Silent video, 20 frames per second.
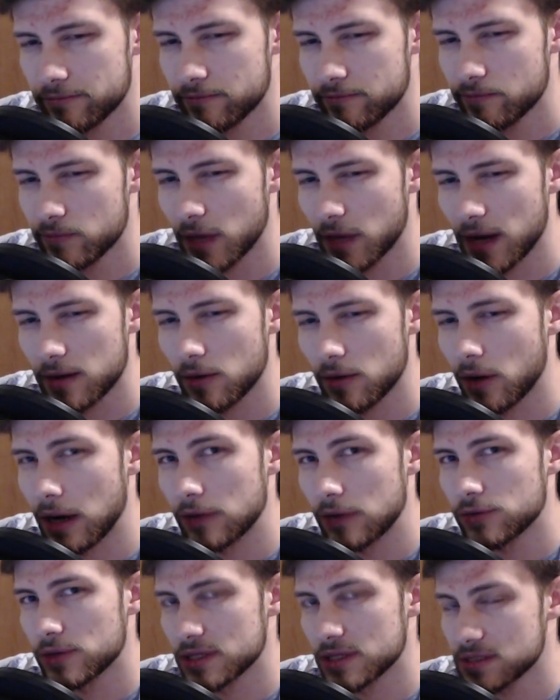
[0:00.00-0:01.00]
I don't know
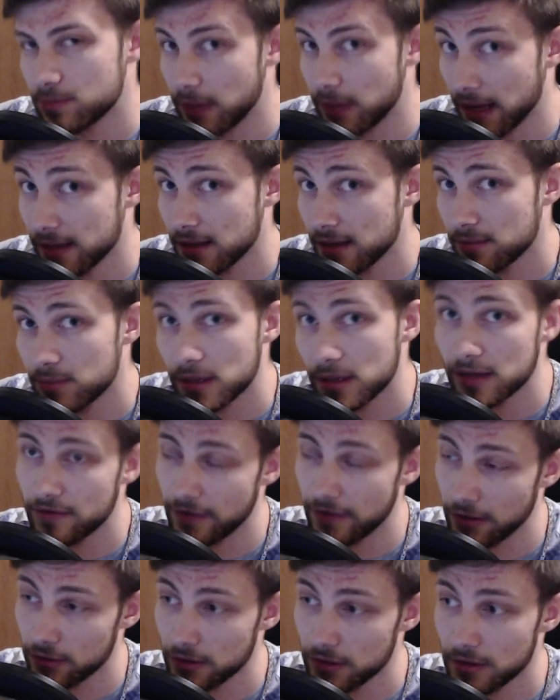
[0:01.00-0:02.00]
how to explain it, but it
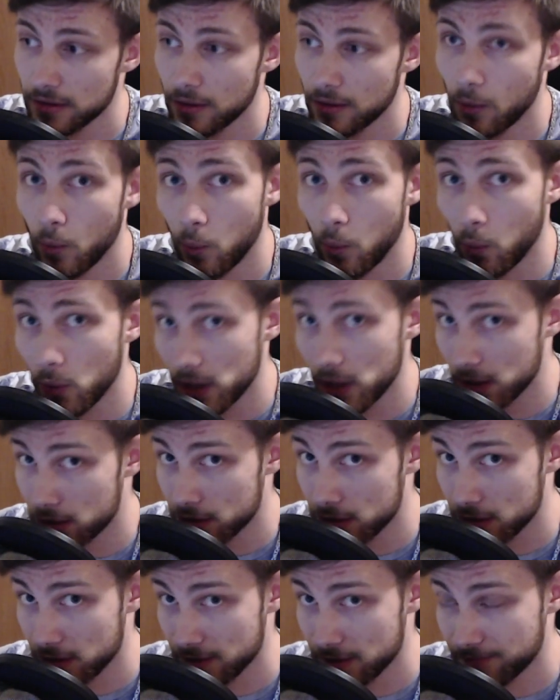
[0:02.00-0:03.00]
felt
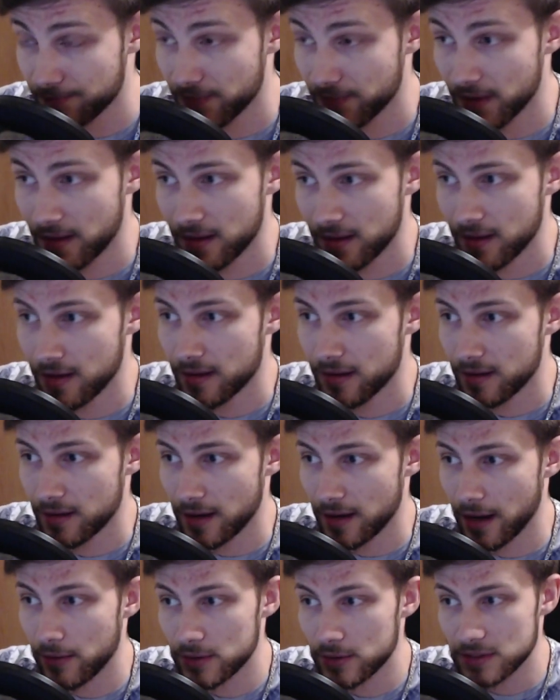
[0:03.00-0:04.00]
weird.
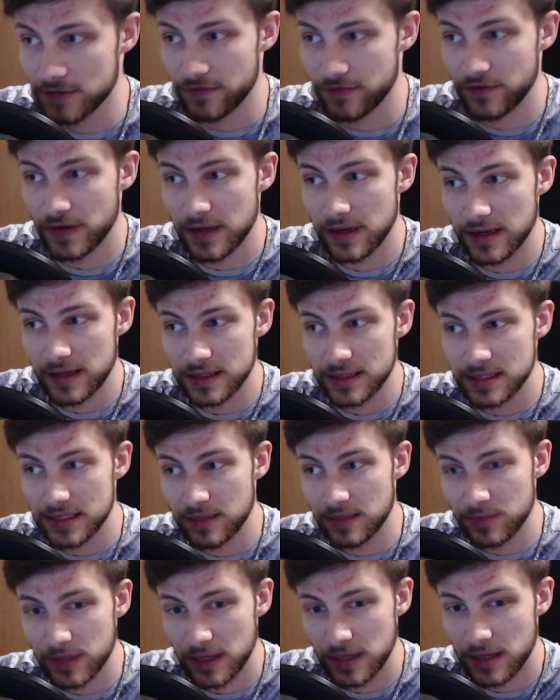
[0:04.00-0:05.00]
I was feeling
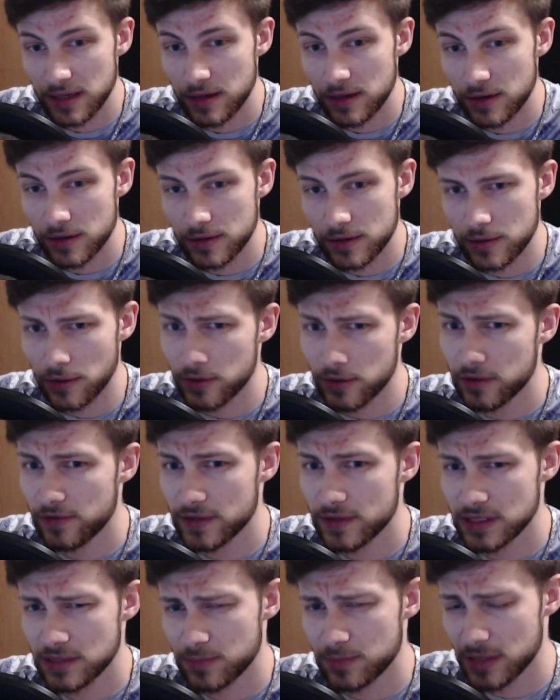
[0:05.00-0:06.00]
something here, not
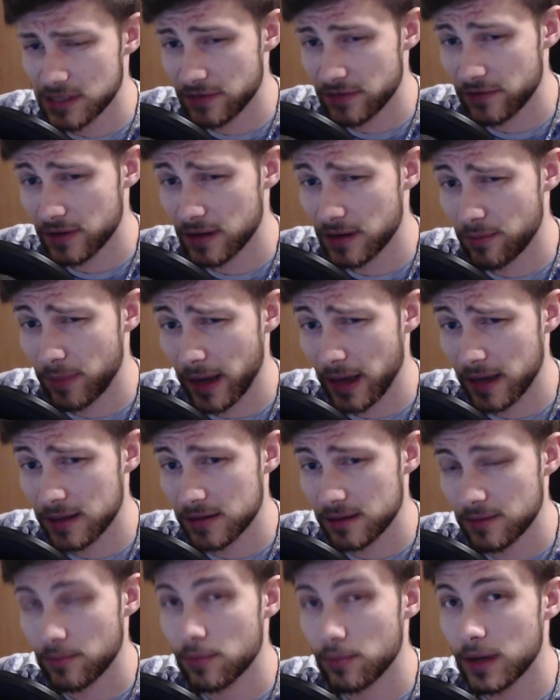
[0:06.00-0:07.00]
specifically
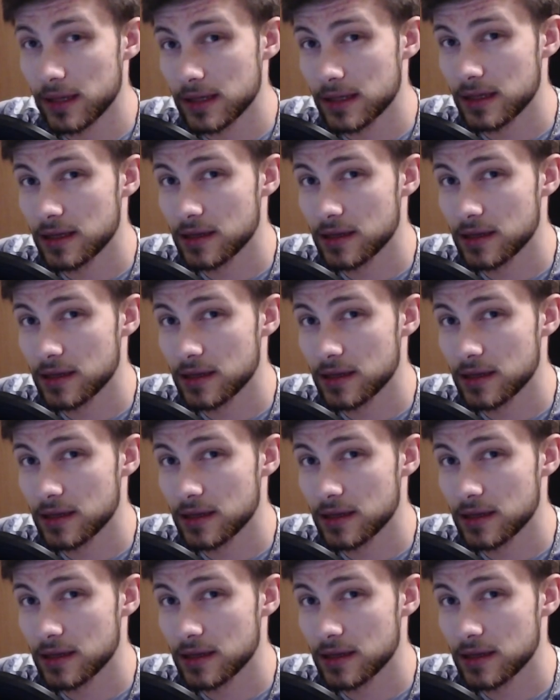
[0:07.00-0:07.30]
pain, but